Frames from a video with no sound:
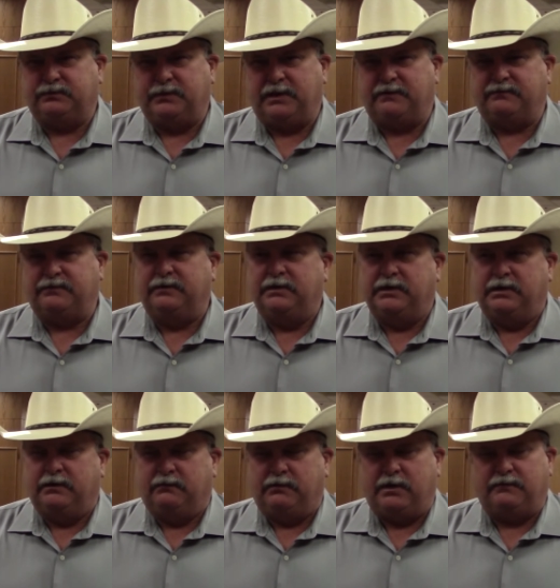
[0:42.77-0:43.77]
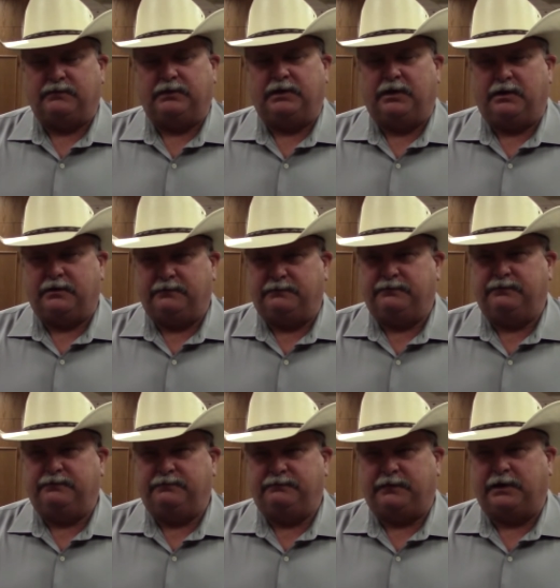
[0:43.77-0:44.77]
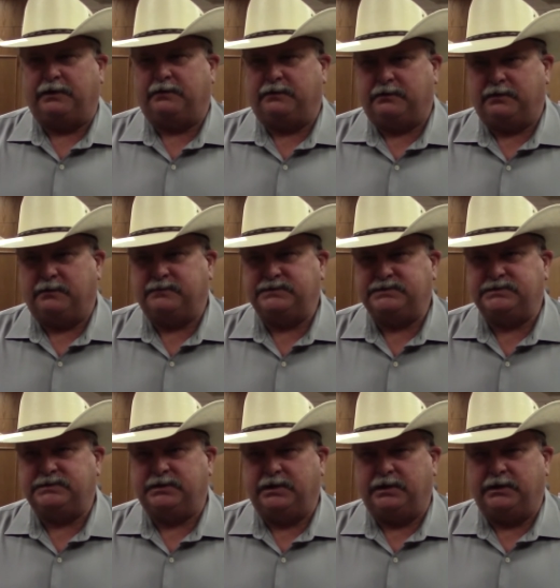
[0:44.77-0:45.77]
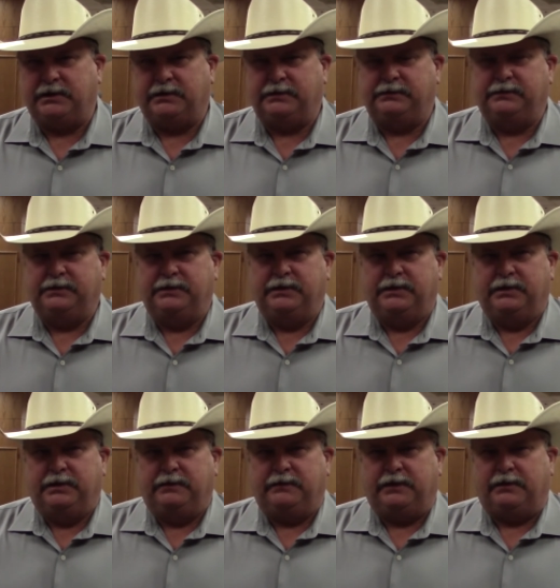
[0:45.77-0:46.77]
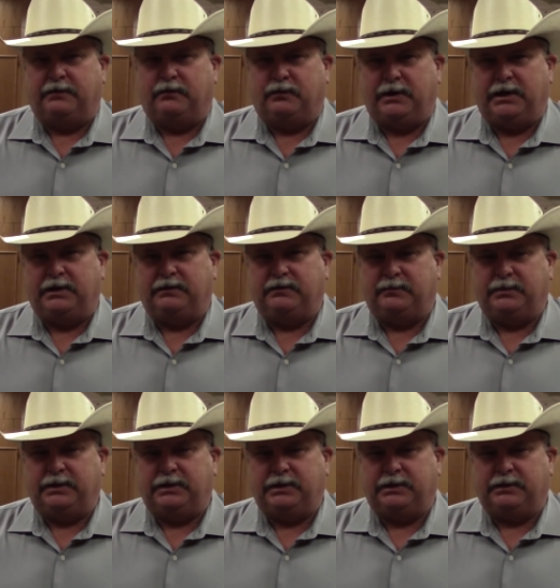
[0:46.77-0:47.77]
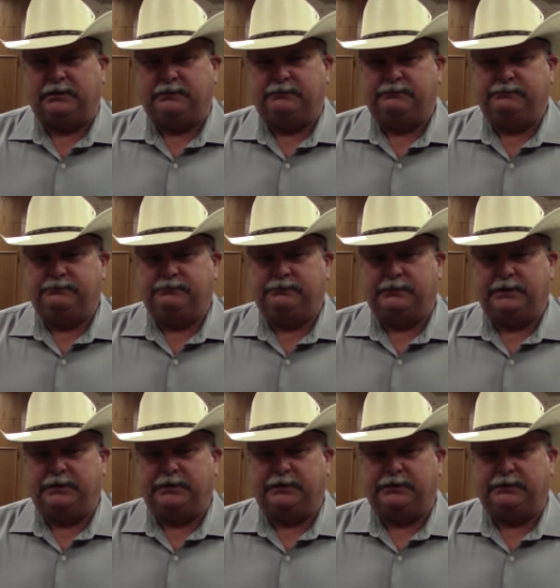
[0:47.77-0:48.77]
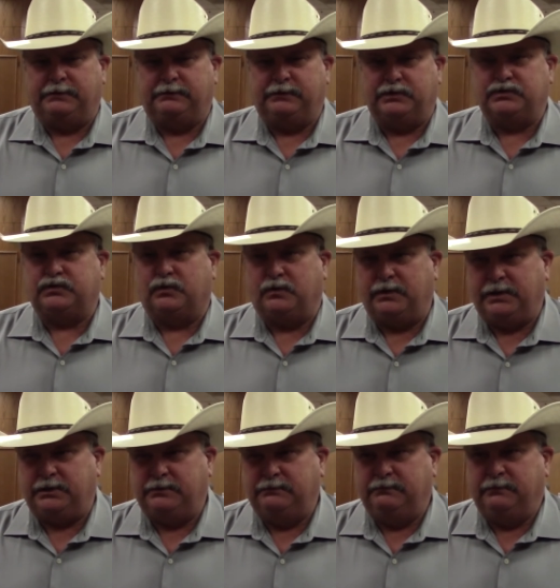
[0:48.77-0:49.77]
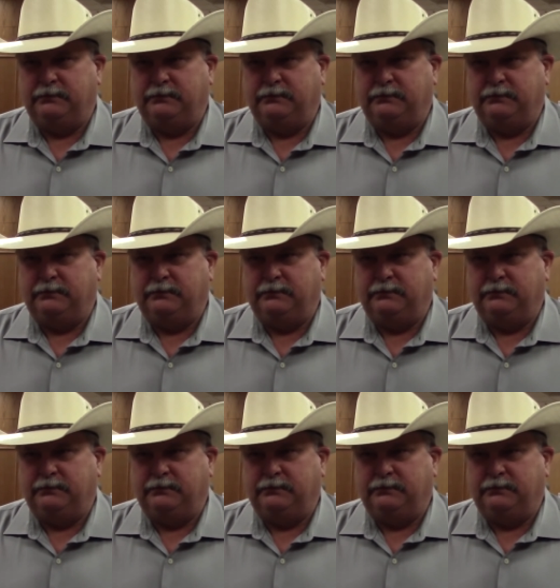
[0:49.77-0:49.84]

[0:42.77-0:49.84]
We have, we have a lot of firearms uh, that are waiting to be uh, uh, destroyed,